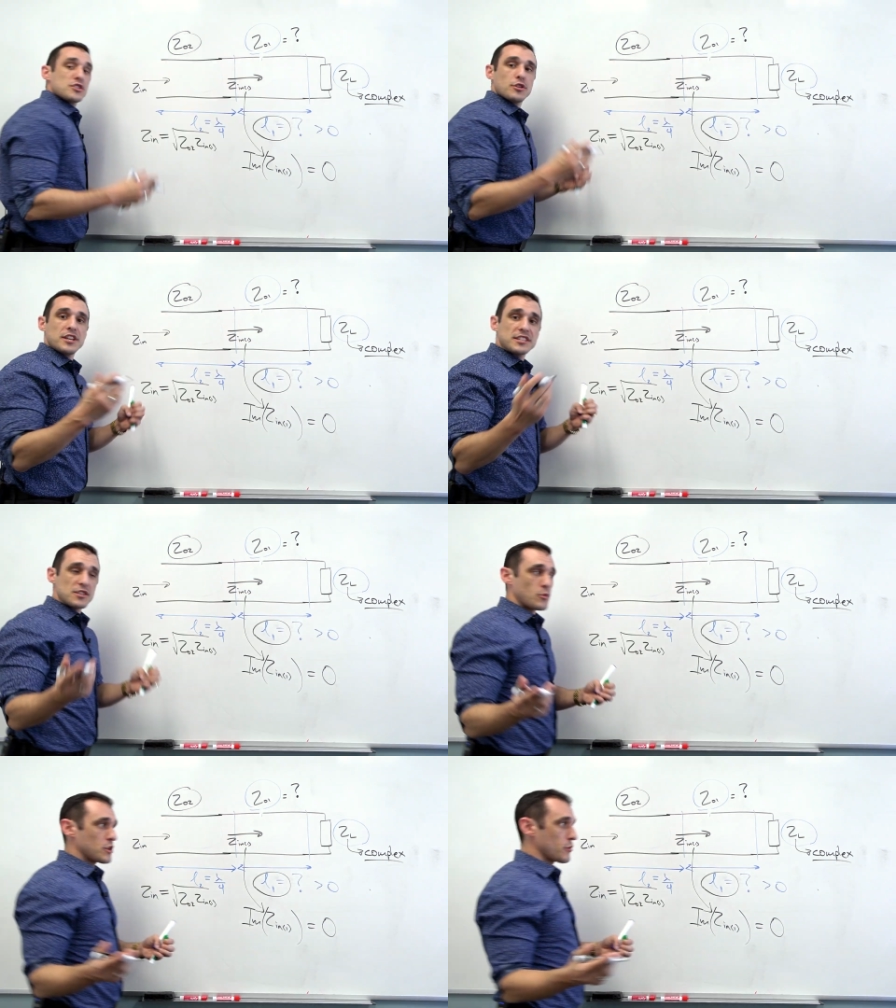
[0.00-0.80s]
So this
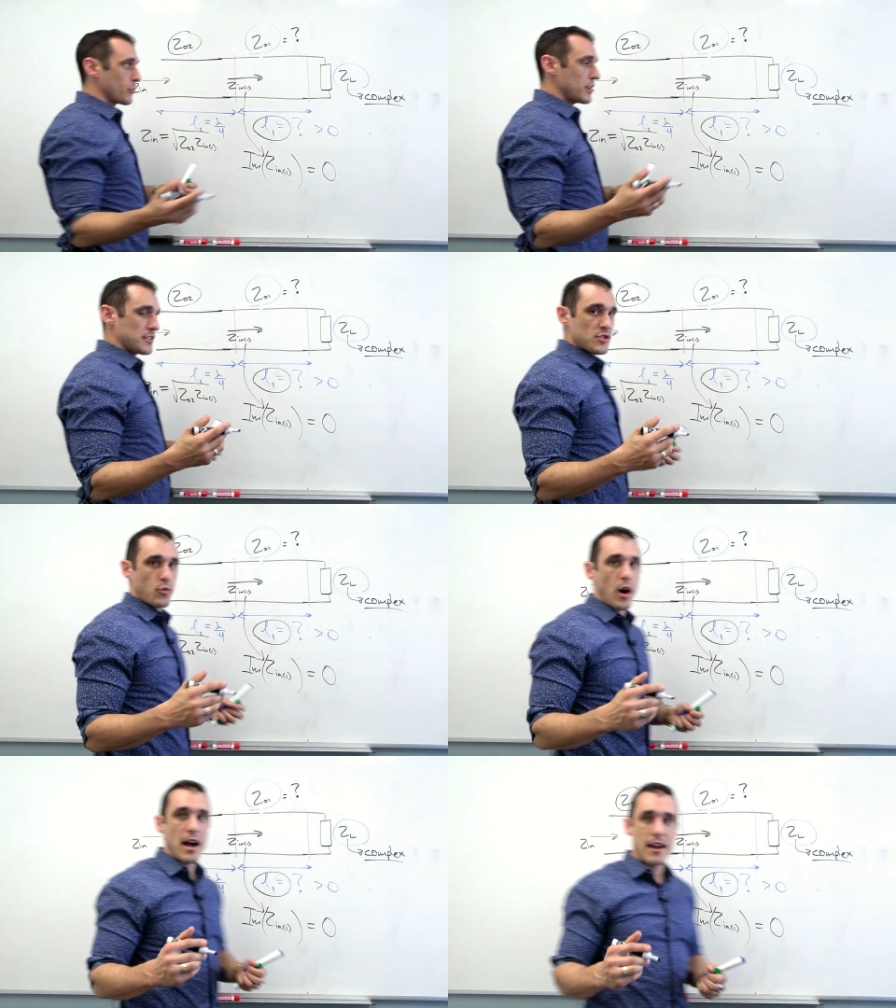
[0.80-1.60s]
is one of the reasons
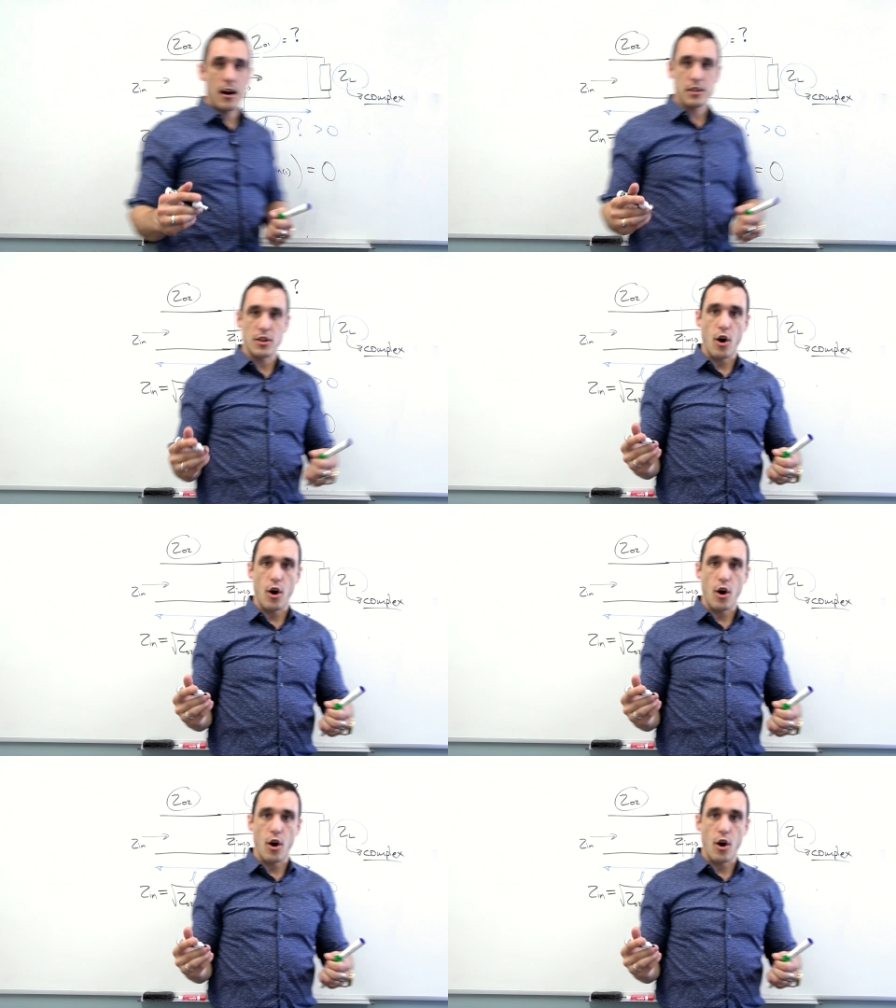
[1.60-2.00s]
why on an